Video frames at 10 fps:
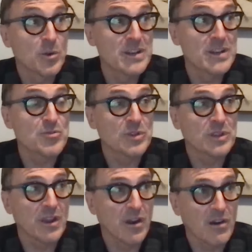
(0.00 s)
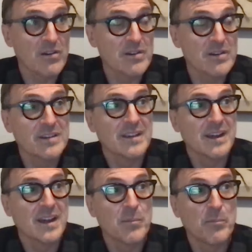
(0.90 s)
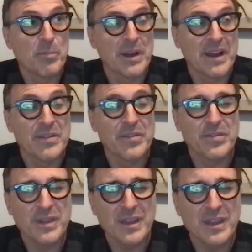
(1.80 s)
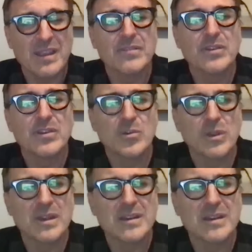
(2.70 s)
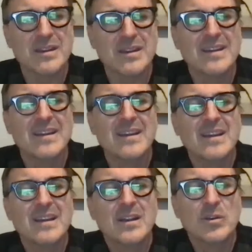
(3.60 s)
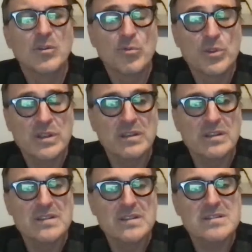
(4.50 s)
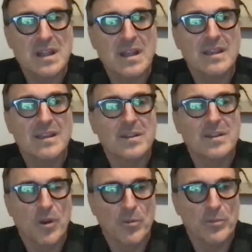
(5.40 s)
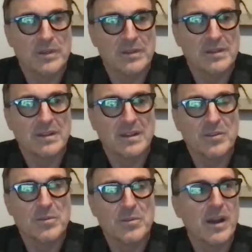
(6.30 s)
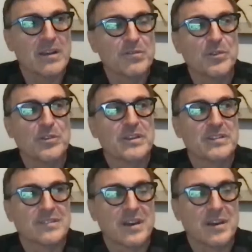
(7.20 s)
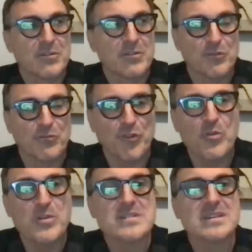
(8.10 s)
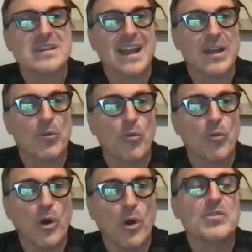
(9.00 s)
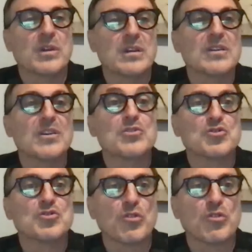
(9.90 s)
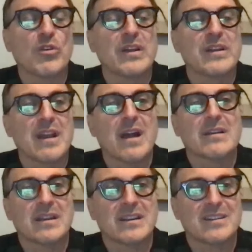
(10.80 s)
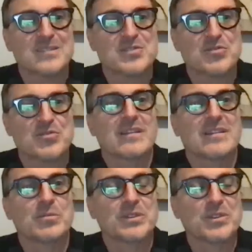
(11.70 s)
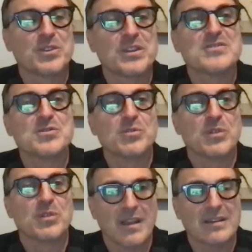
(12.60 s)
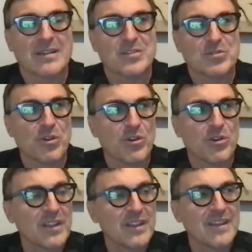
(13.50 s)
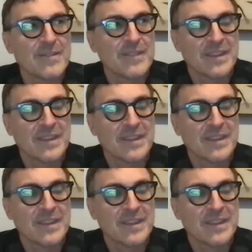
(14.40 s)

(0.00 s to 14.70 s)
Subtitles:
So it is really hard. But I think if you can really stay in the moment, you know, the mindfulness of focusing on what you can control and not getting distracted with the things you can't control,